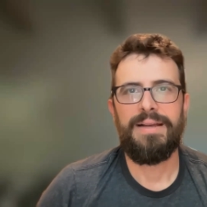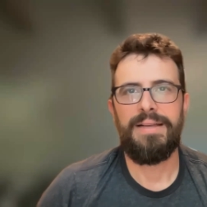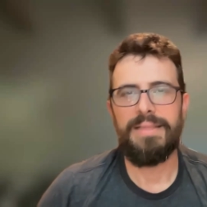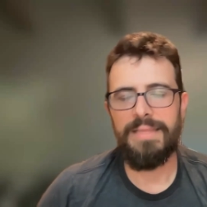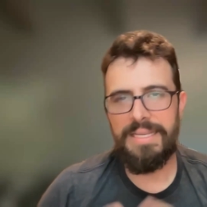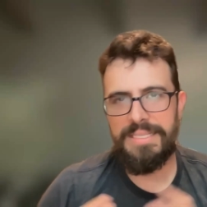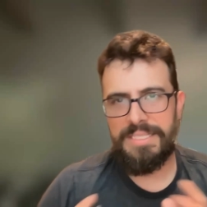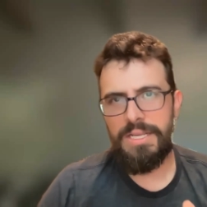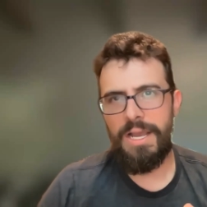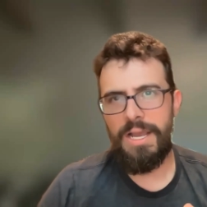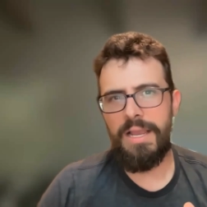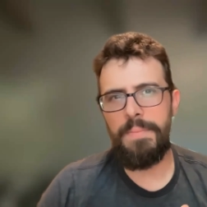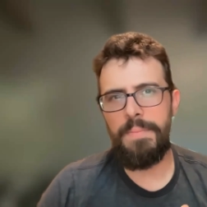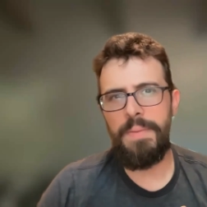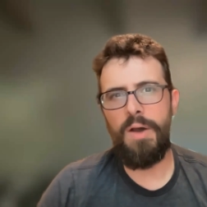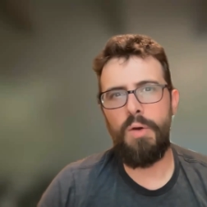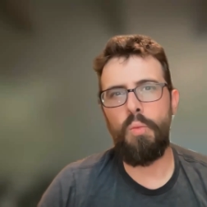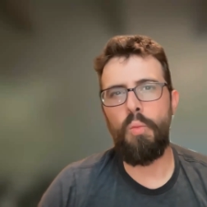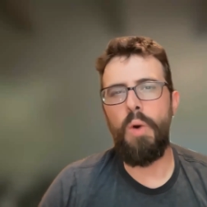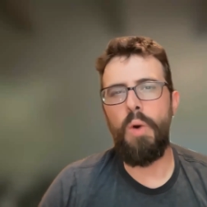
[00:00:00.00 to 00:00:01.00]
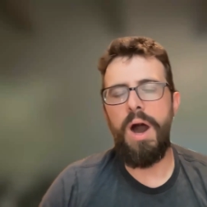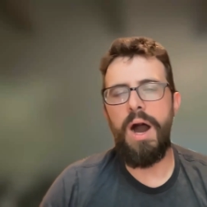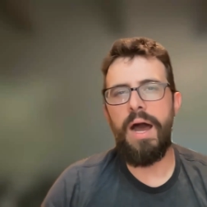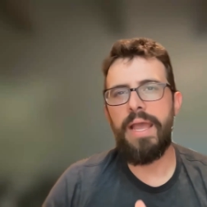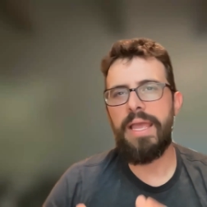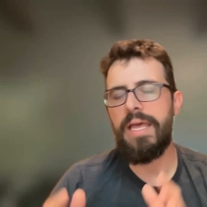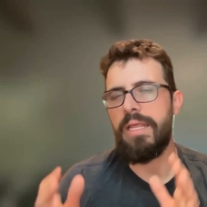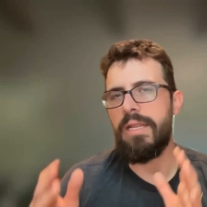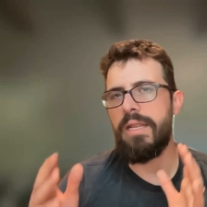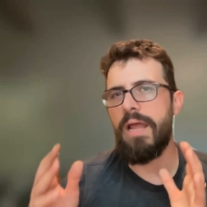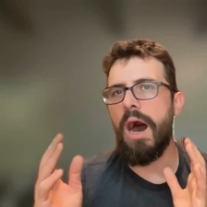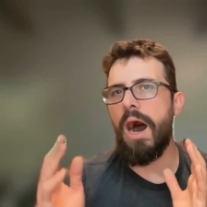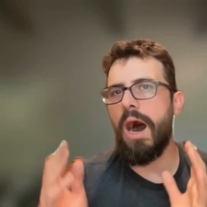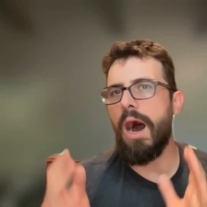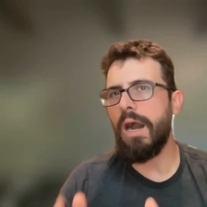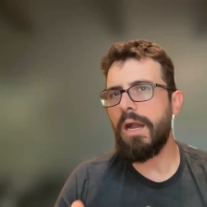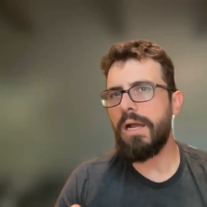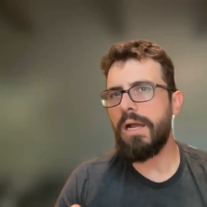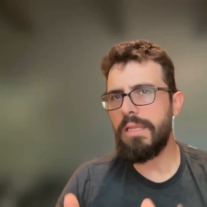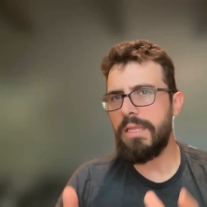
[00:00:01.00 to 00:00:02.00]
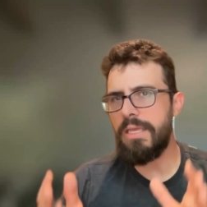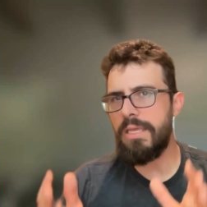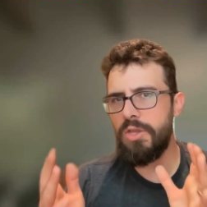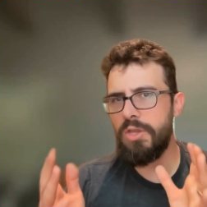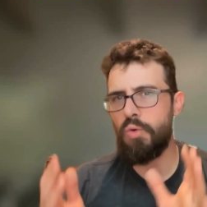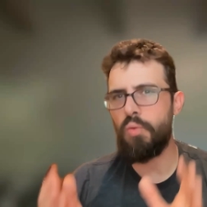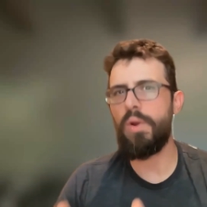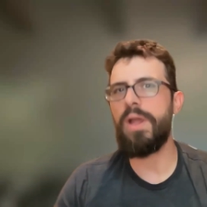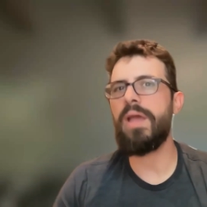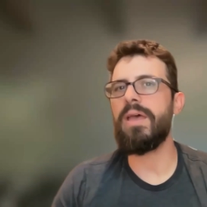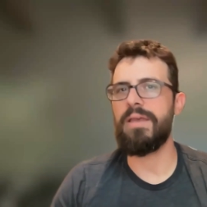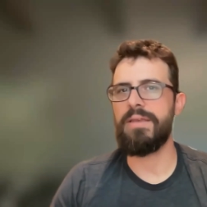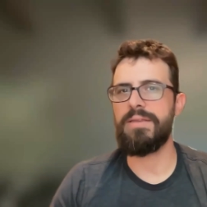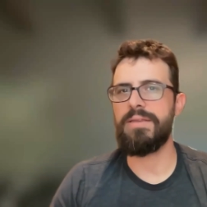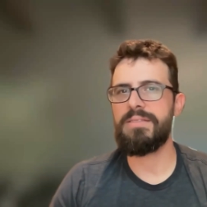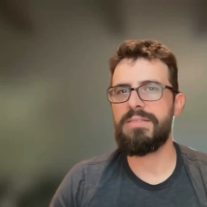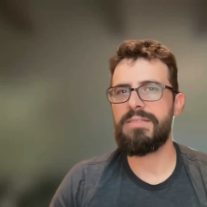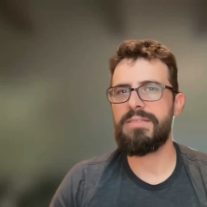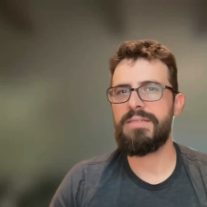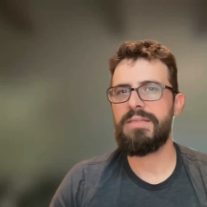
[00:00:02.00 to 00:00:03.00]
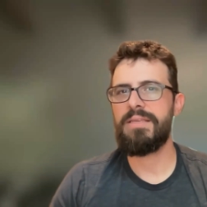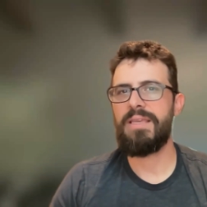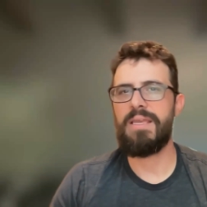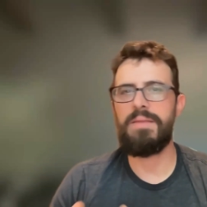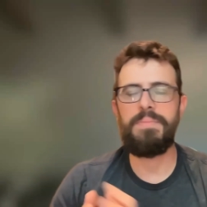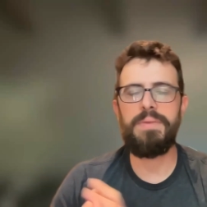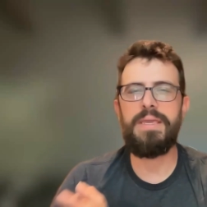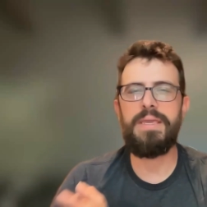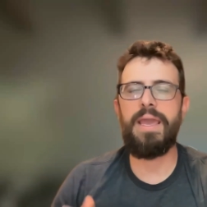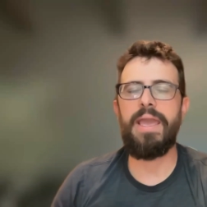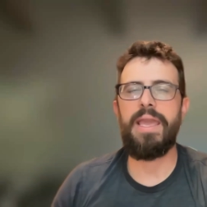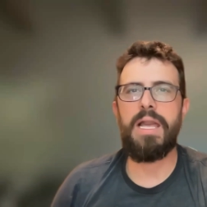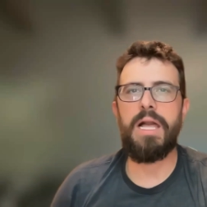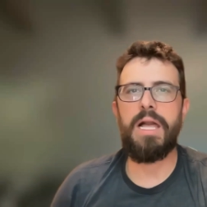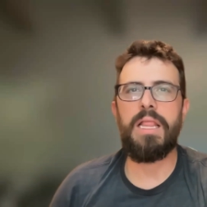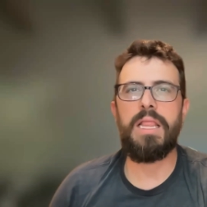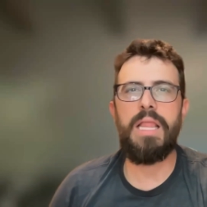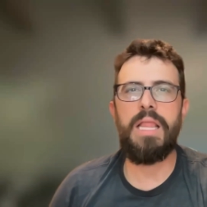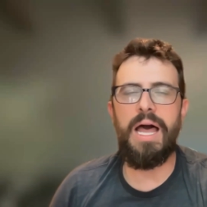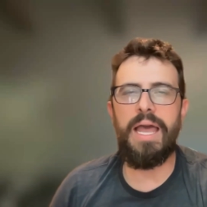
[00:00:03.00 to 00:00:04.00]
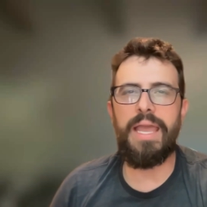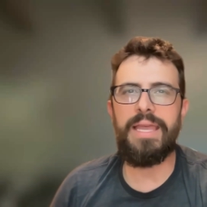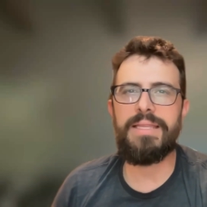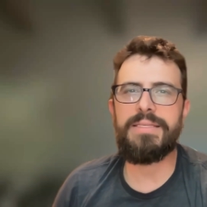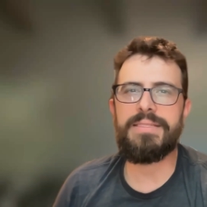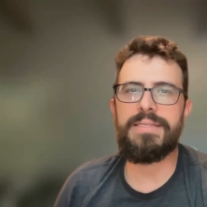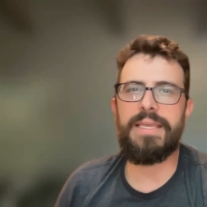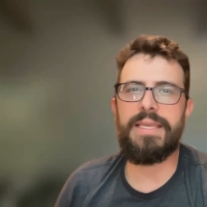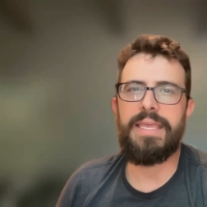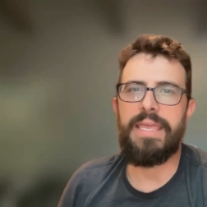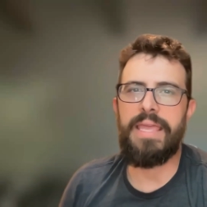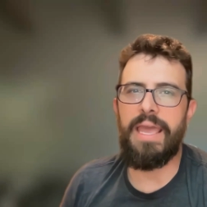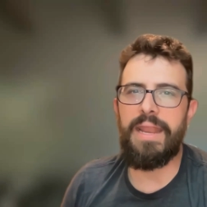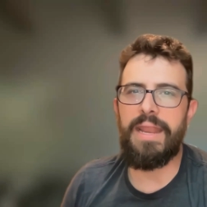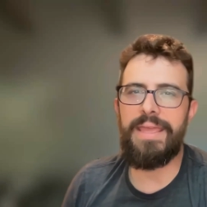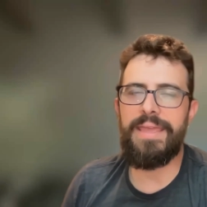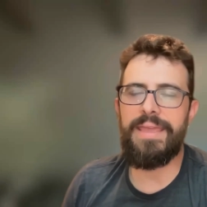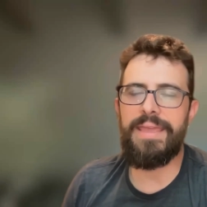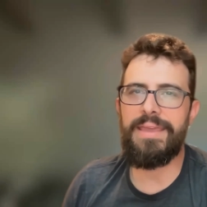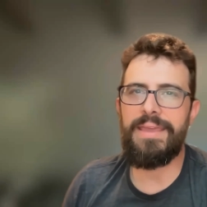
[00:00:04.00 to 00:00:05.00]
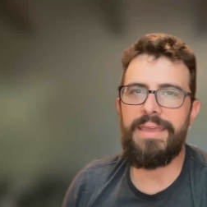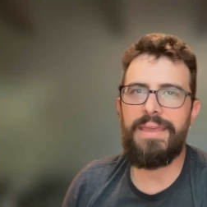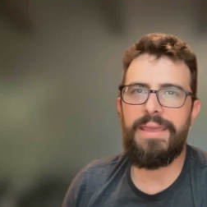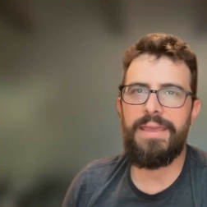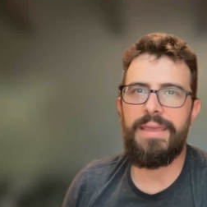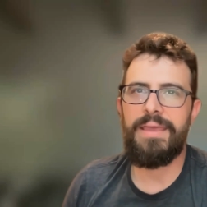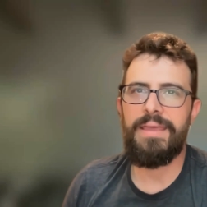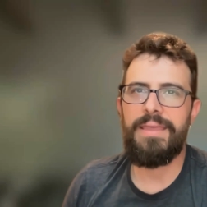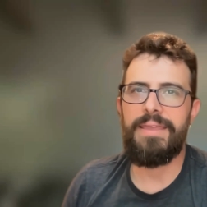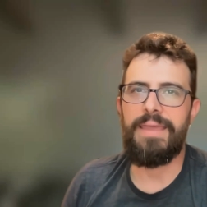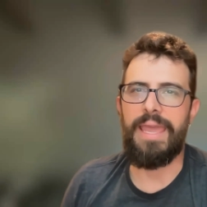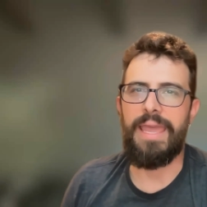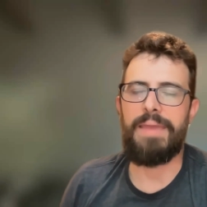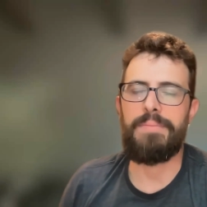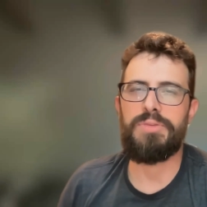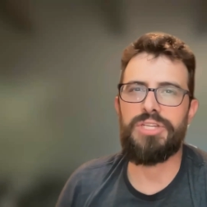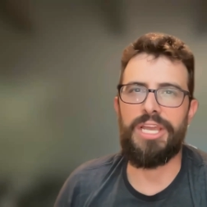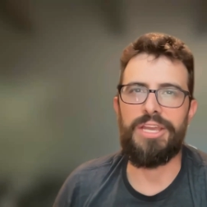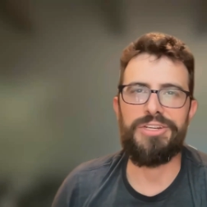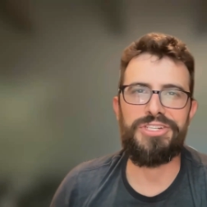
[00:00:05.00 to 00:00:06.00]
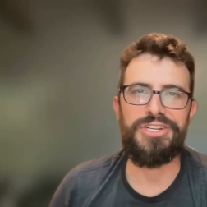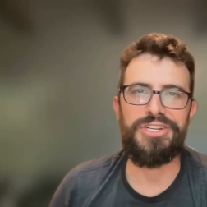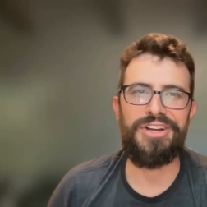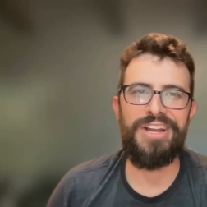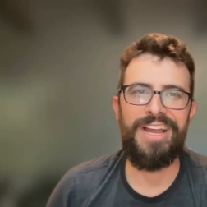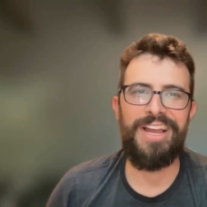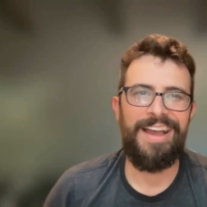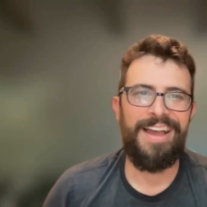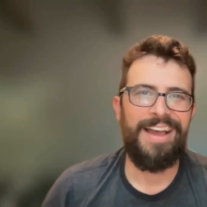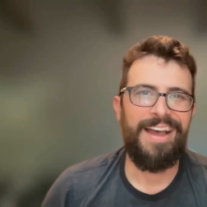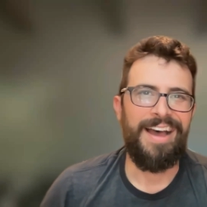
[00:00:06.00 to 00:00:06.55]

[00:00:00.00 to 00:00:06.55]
Let's talk about why an ugly quiz can be a client-getting game changer.